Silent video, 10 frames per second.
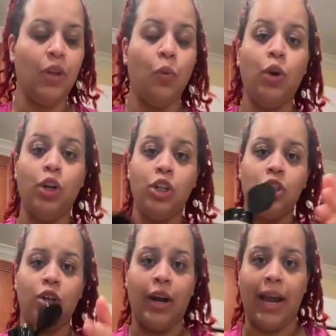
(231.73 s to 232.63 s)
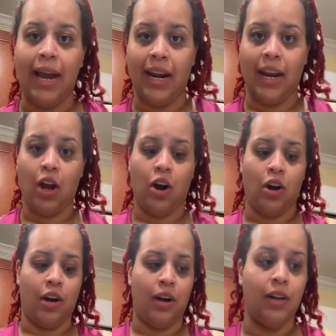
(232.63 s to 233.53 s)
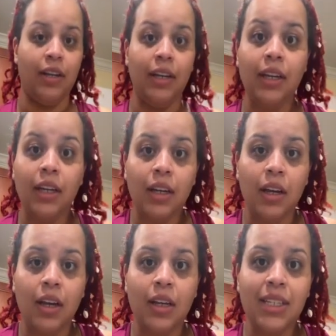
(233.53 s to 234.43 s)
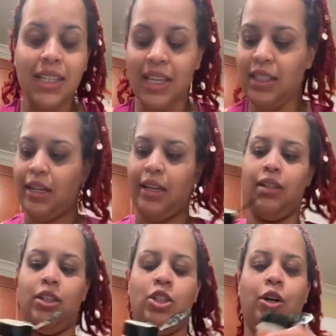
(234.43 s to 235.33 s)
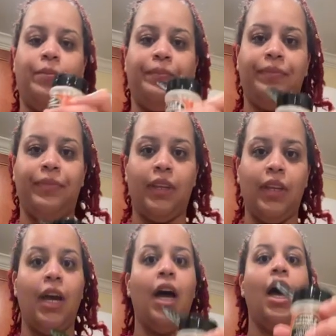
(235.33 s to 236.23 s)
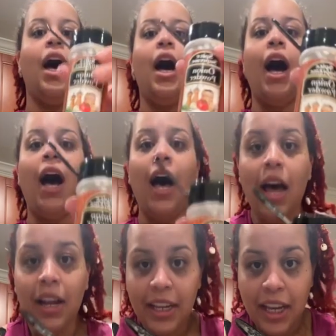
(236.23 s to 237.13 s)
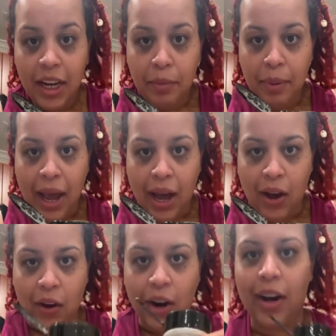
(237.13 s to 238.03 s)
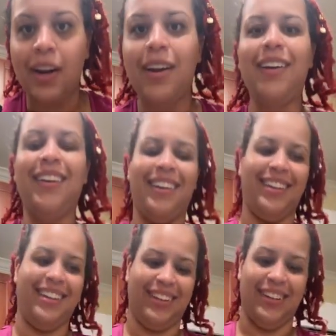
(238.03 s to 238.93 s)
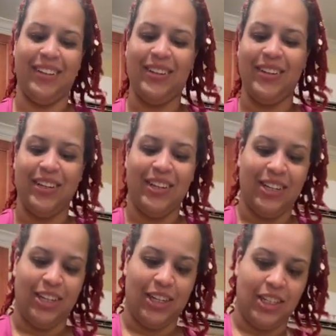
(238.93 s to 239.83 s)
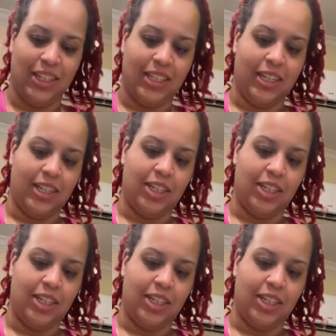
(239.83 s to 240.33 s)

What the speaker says: we're gonna start adding our seasoning. So, onion powder, you're just gonna